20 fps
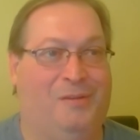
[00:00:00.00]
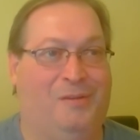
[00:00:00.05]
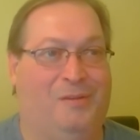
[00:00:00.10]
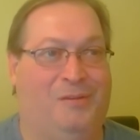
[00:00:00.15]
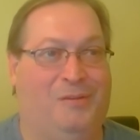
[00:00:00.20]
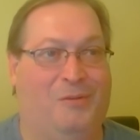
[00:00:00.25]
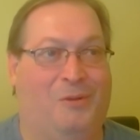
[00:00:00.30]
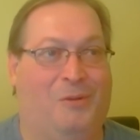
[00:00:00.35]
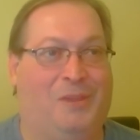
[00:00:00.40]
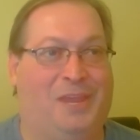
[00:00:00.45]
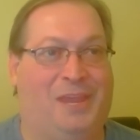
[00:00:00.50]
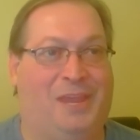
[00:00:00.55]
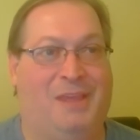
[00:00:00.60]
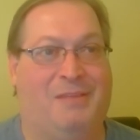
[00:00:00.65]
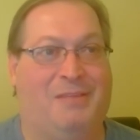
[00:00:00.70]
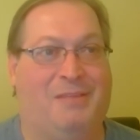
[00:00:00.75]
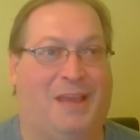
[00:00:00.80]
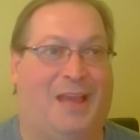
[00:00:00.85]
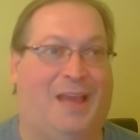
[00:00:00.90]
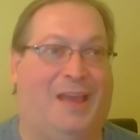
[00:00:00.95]

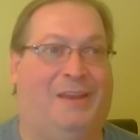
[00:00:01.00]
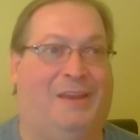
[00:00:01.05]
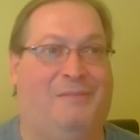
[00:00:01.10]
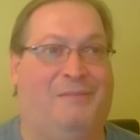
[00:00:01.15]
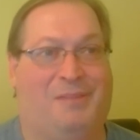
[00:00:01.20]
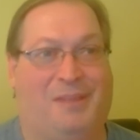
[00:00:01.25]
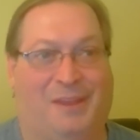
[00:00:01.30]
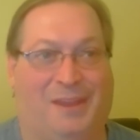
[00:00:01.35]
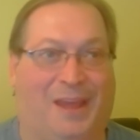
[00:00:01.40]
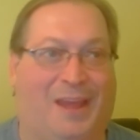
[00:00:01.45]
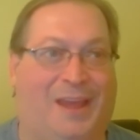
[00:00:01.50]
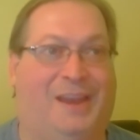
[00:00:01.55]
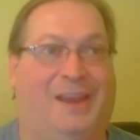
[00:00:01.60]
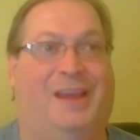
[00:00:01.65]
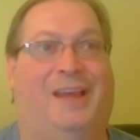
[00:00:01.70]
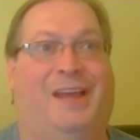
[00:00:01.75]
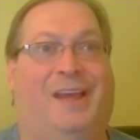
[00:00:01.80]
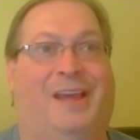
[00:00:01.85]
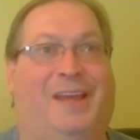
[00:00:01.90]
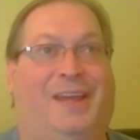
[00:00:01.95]
northeast side of
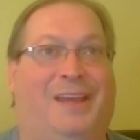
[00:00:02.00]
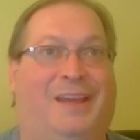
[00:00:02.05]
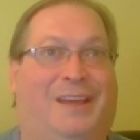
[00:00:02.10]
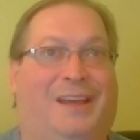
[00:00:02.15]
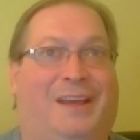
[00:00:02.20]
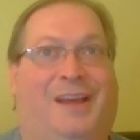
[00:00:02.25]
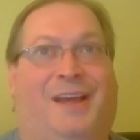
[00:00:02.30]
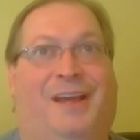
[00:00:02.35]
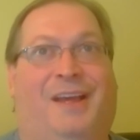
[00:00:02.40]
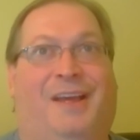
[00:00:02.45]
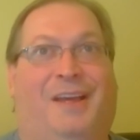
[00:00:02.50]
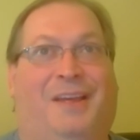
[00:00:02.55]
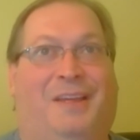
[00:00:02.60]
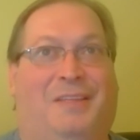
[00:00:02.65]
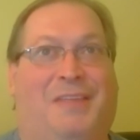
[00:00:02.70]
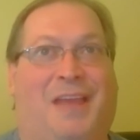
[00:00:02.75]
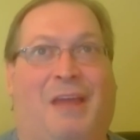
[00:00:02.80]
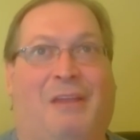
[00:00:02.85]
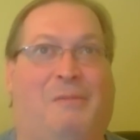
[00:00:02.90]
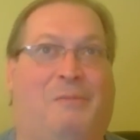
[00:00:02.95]
Salina, uh,
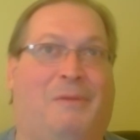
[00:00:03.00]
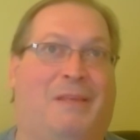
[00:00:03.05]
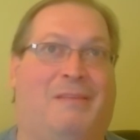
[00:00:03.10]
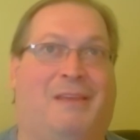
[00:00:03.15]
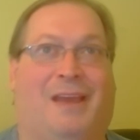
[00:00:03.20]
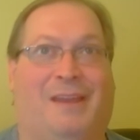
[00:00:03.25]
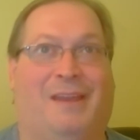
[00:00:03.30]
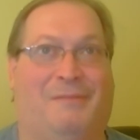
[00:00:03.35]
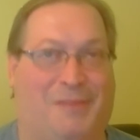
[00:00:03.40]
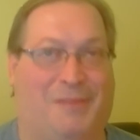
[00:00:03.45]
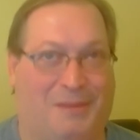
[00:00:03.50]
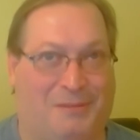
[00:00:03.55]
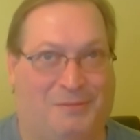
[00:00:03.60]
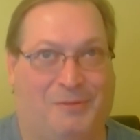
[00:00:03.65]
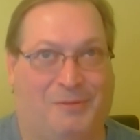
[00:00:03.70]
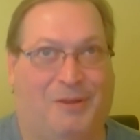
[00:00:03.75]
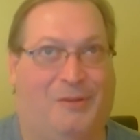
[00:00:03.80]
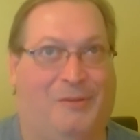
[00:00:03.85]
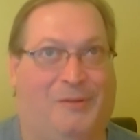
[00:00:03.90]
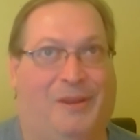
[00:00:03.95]
southwest side of
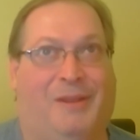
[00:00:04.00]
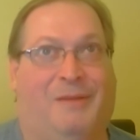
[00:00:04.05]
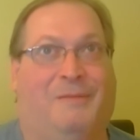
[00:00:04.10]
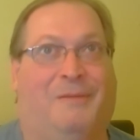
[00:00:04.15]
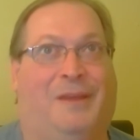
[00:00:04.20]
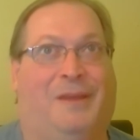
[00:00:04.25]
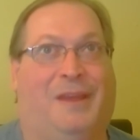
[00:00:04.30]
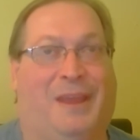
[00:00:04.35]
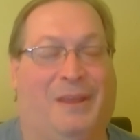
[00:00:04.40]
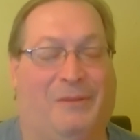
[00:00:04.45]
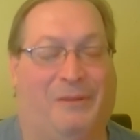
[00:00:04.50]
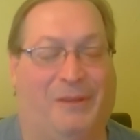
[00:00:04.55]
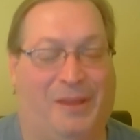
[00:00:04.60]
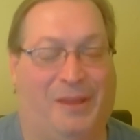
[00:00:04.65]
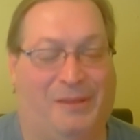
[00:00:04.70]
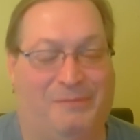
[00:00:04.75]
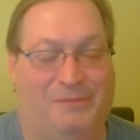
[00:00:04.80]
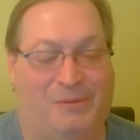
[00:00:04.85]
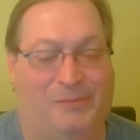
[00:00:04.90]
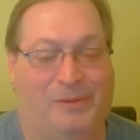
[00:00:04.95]
Cicero in the
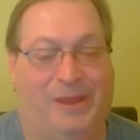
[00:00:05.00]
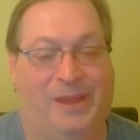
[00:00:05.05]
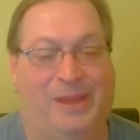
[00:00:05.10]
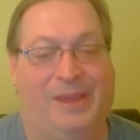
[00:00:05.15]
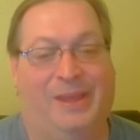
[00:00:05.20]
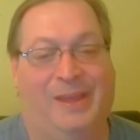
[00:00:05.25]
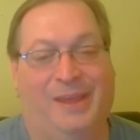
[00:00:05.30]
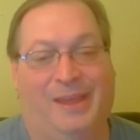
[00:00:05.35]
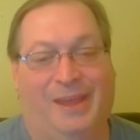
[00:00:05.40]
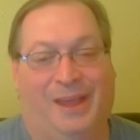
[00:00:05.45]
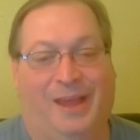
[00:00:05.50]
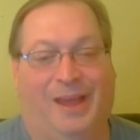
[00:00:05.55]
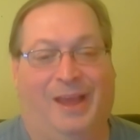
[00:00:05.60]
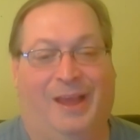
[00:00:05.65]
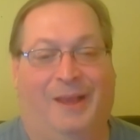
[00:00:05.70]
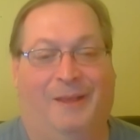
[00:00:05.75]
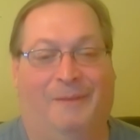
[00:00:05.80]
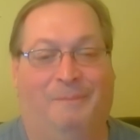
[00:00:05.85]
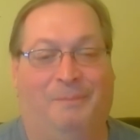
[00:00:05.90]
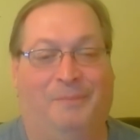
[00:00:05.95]
area of DeWitt.
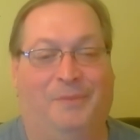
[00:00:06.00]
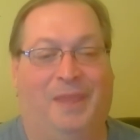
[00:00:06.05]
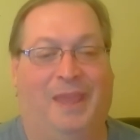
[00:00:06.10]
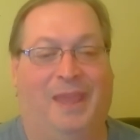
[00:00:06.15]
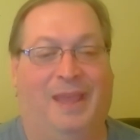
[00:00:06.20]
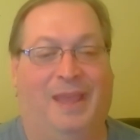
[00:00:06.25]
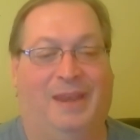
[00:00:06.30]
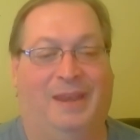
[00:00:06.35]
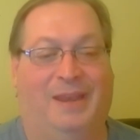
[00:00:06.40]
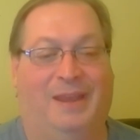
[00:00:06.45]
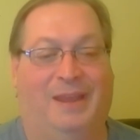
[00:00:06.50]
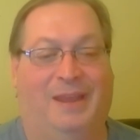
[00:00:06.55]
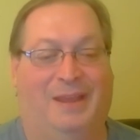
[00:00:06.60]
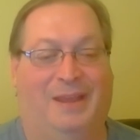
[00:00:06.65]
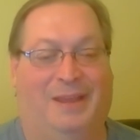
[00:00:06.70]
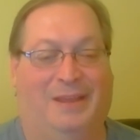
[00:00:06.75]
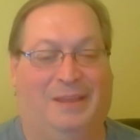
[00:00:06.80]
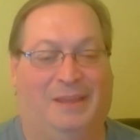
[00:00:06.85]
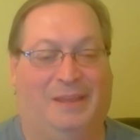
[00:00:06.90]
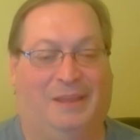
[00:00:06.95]
Um, and
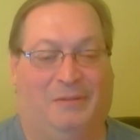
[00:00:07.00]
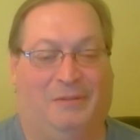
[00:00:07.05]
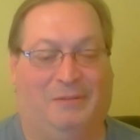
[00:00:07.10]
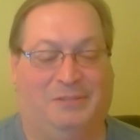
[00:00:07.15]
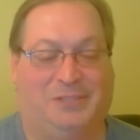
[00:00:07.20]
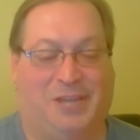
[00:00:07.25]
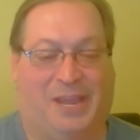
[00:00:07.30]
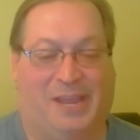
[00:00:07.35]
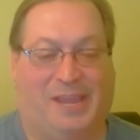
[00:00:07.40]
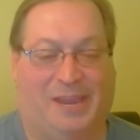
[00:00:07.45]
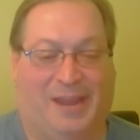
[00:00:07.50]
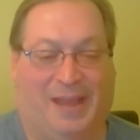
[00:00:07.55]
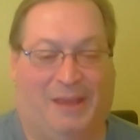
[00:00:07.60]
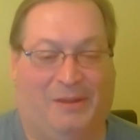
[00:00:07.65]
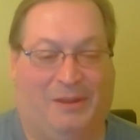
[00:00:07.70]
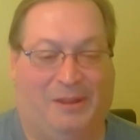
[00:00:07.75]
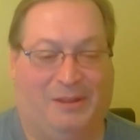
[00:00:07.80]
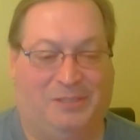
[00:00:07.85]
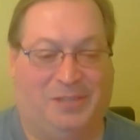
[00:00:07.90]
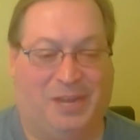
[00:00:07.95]
uh, you know, check it
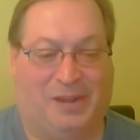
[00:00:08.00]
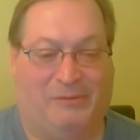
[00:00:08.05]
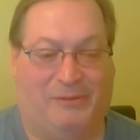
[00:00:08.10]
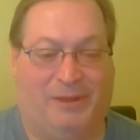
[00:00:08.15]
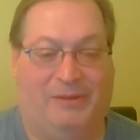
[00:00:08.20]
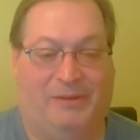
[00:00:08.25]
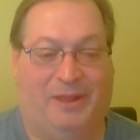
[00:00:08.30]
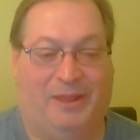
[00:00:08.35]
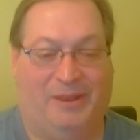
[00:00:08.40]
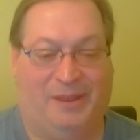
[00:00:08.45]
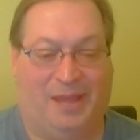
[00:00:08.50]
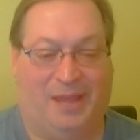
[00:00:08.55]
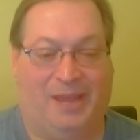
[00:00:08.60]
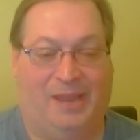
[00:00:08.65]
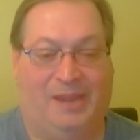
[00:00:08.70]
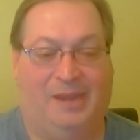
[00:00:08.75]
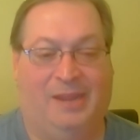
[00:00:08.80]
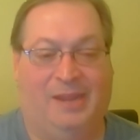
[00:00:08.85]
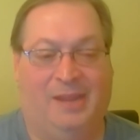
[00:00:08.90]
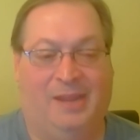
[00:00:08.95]
out, check her out
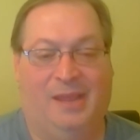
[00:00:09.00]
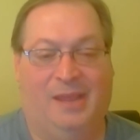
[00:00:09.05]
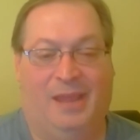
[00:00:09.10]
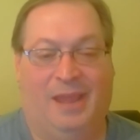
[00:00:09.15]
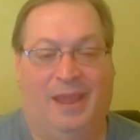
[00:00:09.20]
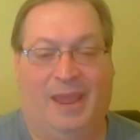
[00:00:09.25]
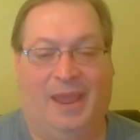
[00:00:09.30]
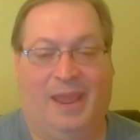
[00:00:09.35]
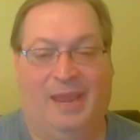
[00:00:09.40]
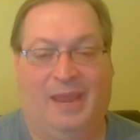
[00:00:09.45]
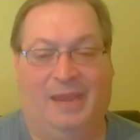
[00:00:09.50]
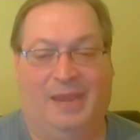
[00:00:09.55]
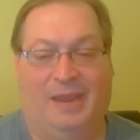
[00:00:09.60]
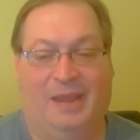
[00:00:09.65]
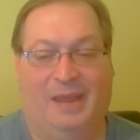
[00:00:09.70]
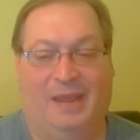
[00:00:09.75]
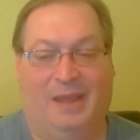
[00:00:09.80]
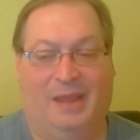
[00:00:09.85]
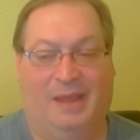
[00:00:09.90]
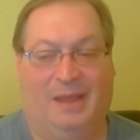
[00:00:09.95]
online, and
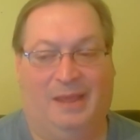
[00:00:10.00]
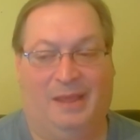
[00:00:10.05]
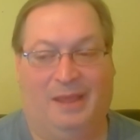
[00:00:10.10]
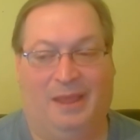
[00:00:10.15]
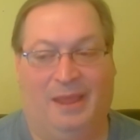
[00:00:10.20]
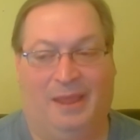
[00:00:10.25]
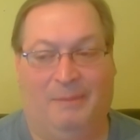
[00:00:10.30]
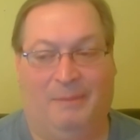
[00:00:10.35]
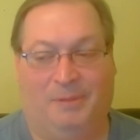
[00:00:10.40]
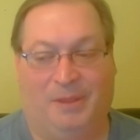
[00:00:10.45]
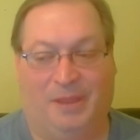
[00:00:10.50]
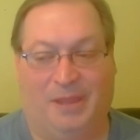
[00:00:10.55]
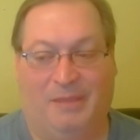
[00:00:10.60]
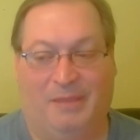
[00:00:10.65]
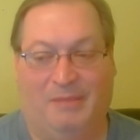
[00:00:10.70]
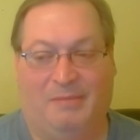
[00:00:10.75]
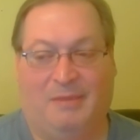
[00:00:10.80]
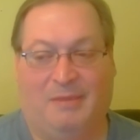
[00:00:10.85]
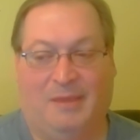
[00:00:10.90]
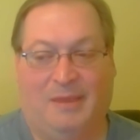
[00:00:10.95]
uh, and
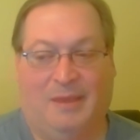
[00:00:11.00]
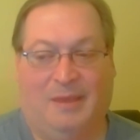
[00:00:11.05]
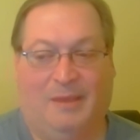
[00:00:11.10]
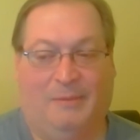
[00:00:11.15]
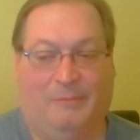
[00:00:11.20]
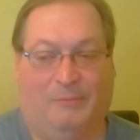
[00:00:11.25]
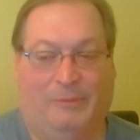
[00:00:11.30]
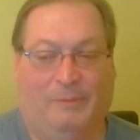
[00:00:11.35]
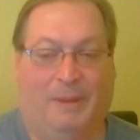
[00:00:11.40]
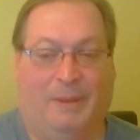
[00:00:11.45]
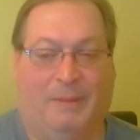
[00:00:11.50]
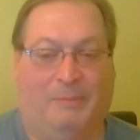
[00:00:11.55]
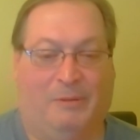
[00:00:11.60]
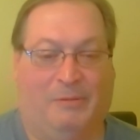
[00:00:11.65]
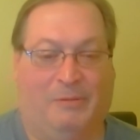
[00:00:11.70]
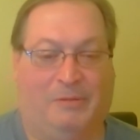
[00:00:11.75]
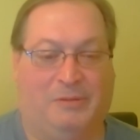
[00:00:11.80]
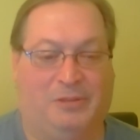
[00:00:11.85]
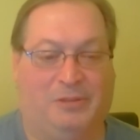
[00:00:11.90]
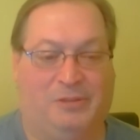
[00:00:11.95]
please
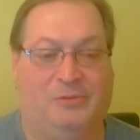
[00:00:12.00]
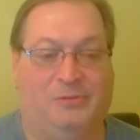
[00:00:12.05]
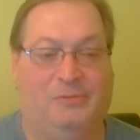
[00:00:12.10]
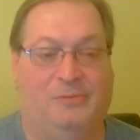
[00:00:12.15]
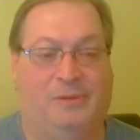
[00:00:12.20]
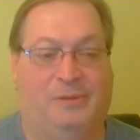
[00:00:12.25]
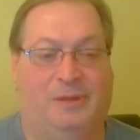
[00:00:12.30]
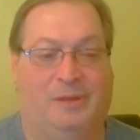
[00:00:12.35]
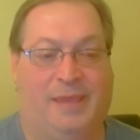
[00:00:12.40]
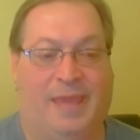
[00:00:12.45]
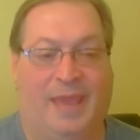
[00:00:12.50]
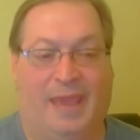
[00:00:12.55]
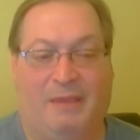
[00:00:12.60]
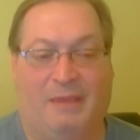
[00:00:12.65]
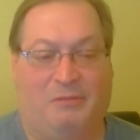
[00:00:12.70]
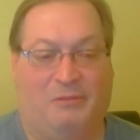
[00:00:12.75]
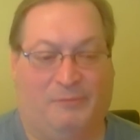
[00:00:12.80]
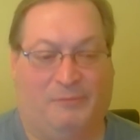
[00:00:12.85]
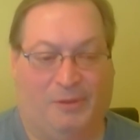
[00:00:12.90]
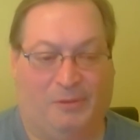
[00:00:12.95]
remember to
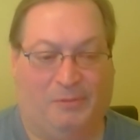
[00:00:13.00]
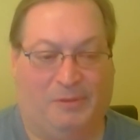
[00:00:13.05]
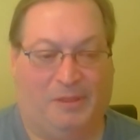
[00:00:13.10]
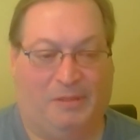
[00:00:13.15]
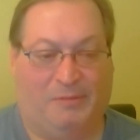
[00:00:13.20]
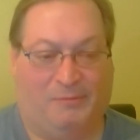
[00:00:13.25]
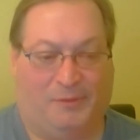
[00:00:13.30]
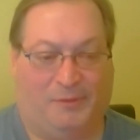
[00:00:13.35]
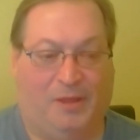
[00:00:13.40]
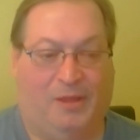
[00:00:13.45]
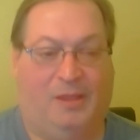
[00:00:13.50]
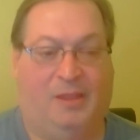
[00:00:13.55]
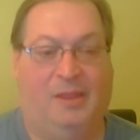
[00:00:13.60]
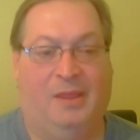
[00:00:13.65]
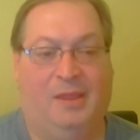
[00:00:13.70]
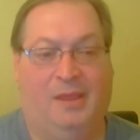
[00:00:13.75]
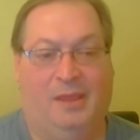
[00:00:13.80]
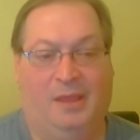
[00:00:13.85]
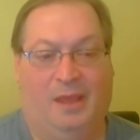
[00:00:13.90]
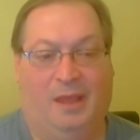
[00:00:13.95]
cast your vote this fall
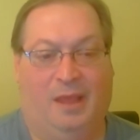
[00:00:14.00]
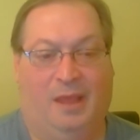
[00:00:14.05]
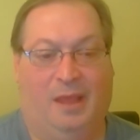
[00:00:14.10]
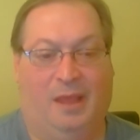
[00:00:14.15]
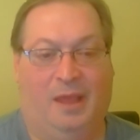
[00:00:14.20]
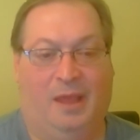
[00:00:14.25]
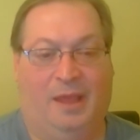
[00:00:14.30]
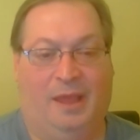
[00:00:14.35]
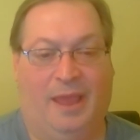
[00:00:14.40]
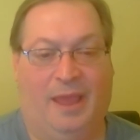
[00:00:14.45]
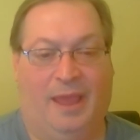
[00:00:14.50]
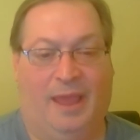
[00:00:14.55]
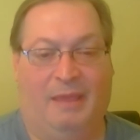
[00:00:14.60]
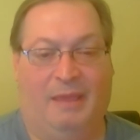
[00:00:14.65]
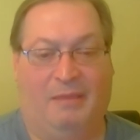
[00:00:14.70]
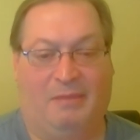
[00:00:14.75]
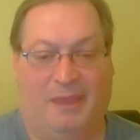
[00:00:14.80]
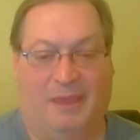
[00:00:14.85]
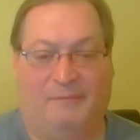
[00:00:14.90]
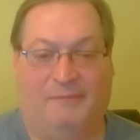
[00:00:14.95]
uh,
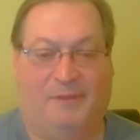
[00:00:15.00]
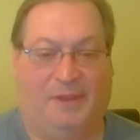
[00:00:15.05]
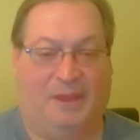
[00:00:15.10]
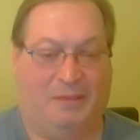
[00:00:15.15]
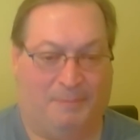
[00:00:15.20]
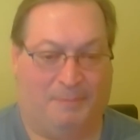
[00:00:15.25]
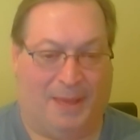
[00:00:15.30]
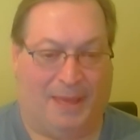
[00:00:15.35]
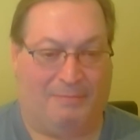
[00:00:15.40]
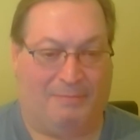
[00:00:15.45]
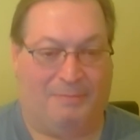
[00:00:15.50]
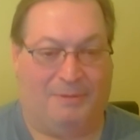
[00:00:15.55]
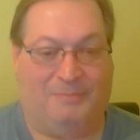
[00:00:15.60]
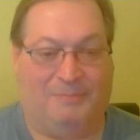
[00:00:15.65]
as safely as possible.